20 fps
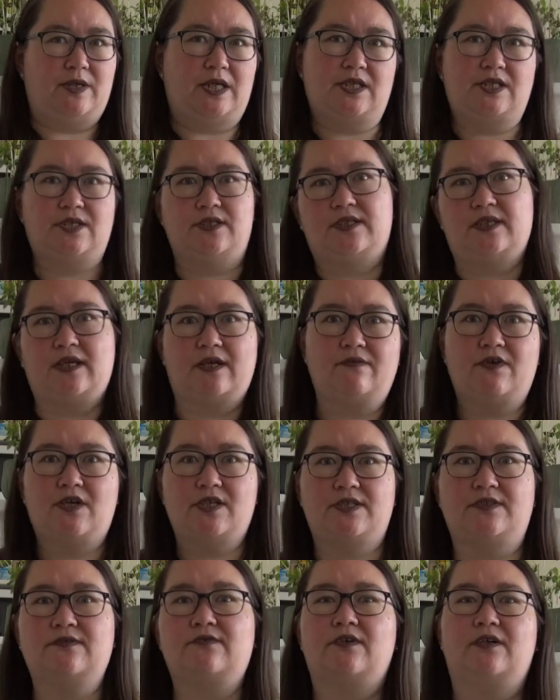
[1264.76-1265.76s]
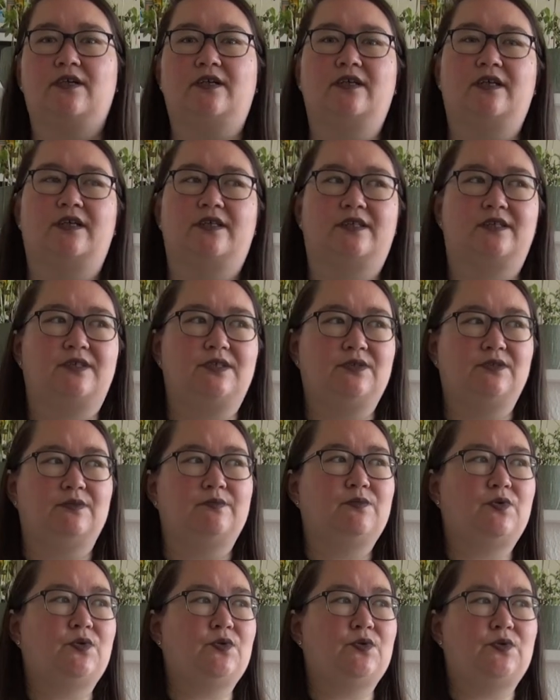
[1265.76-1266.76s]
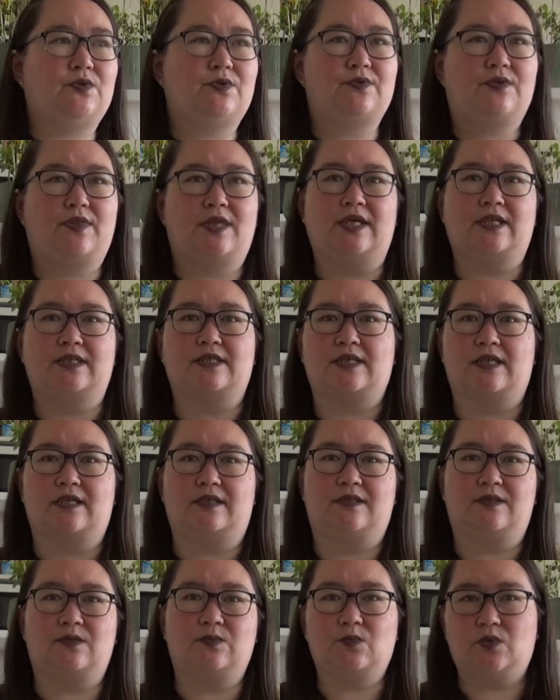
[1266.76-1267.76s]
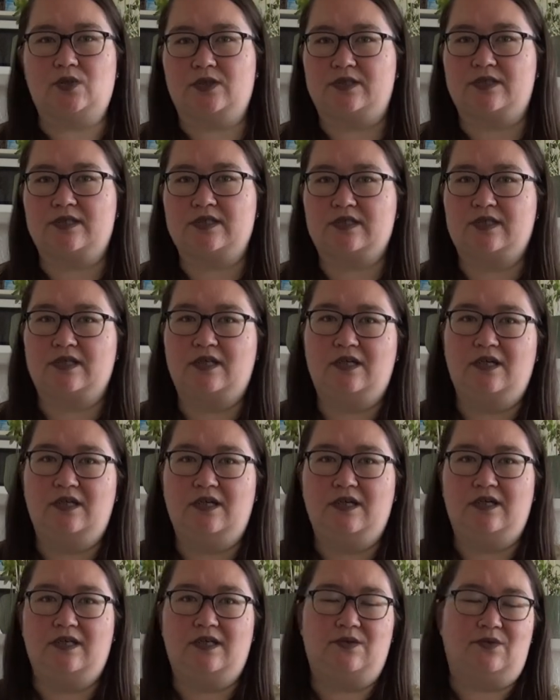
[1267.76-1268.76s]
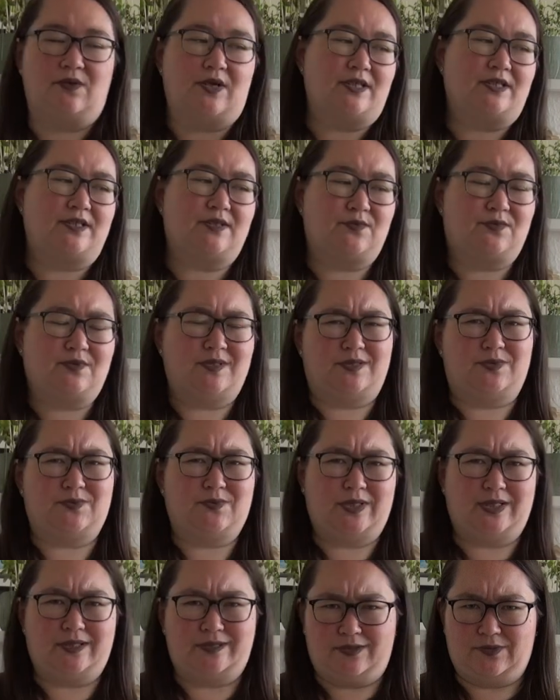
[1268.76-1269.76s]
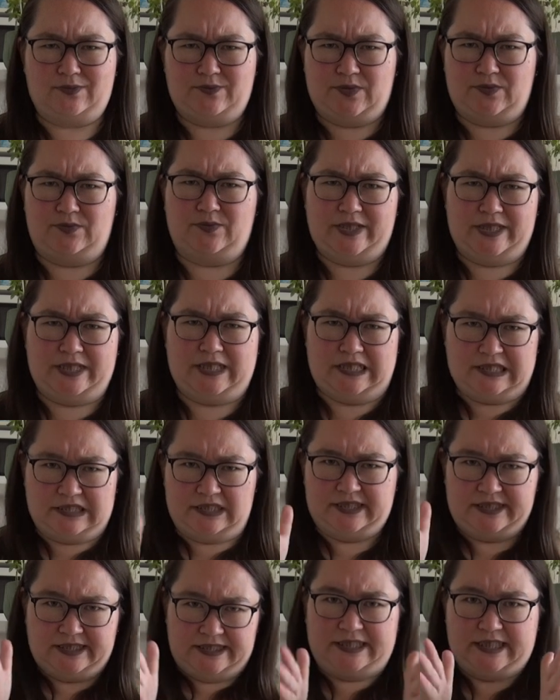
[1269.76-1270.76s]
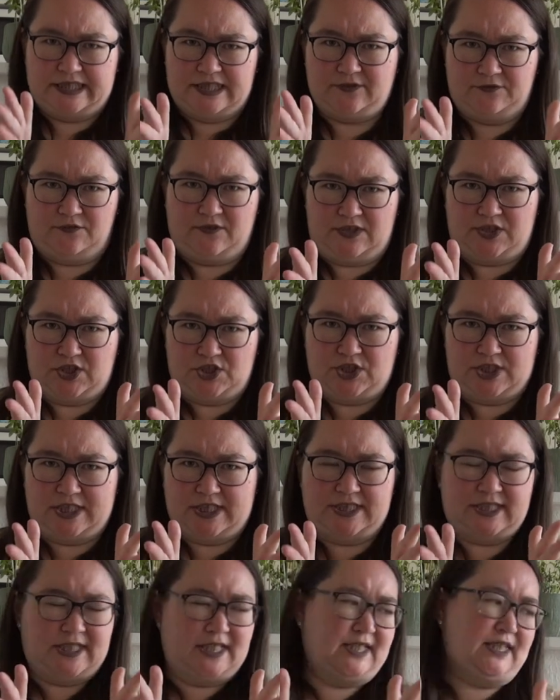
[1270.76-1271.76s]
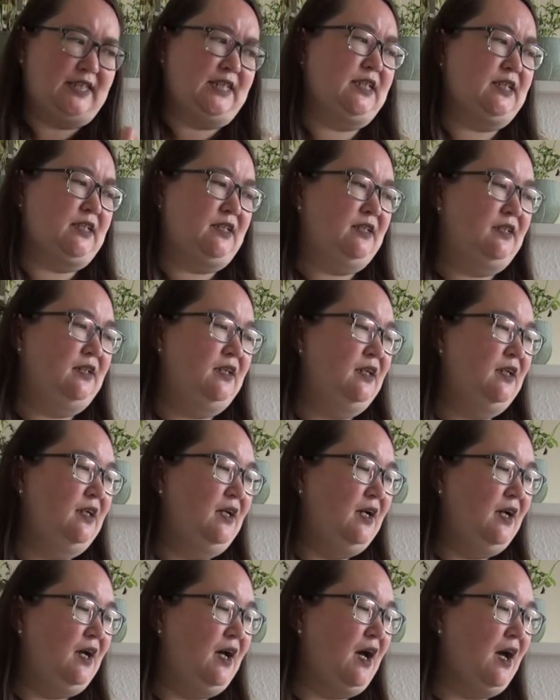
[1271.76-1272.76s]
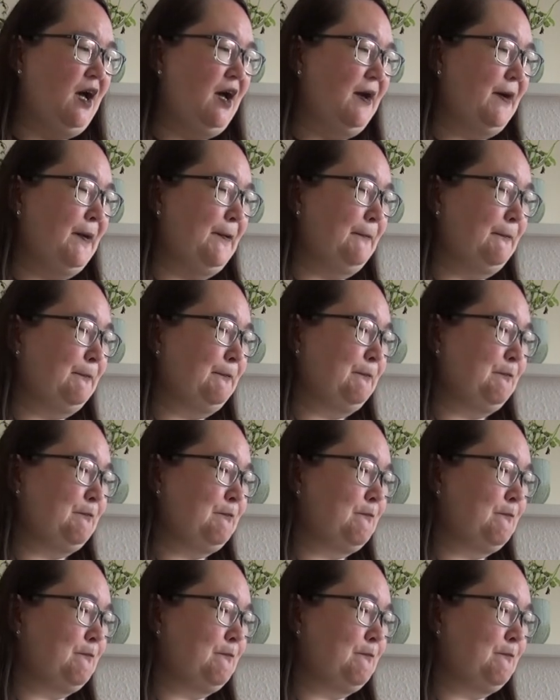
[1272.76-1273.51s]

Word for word: me to diversify and do more things at once whereas this week I've been really I need to finish this test knit um,